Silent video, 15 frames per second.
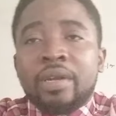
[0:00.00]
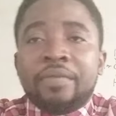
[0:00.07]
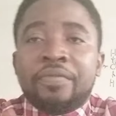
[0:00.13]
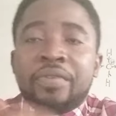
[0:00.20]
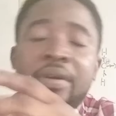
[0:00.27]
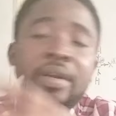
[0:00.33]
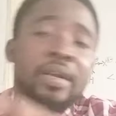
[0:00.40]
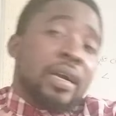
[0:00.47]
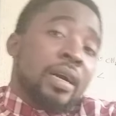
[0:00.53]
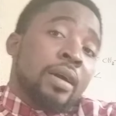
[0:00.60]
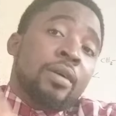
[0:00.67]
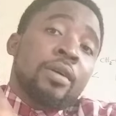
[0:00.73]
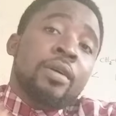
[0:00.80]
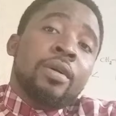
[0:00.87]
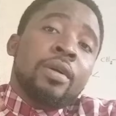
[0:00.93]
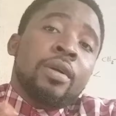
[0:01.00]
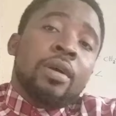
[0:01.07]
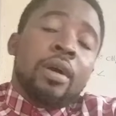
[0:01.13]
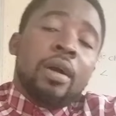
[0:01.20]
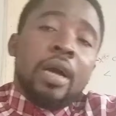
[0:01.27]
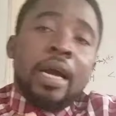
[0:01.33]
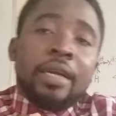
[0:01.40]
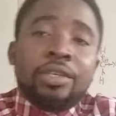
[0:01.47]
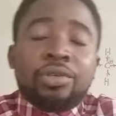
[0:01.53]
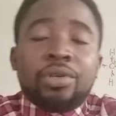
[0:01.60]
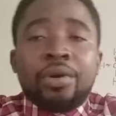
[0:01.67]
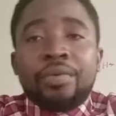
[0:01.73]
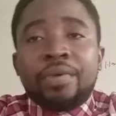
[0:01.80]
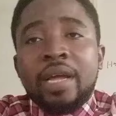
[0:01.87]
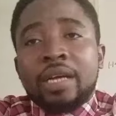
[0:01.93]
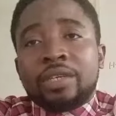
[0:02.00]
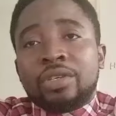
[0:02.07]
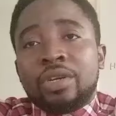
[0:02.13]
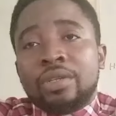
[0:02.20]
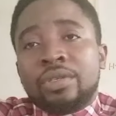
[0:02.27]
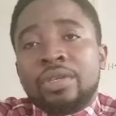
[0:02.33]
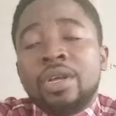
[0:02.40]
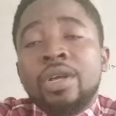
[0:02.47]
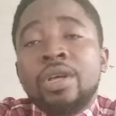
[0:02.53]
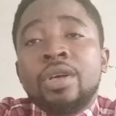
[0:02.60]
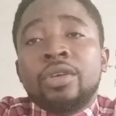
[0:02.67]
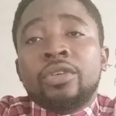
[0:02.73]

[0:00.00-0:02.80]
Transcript: and free radical addition reactions.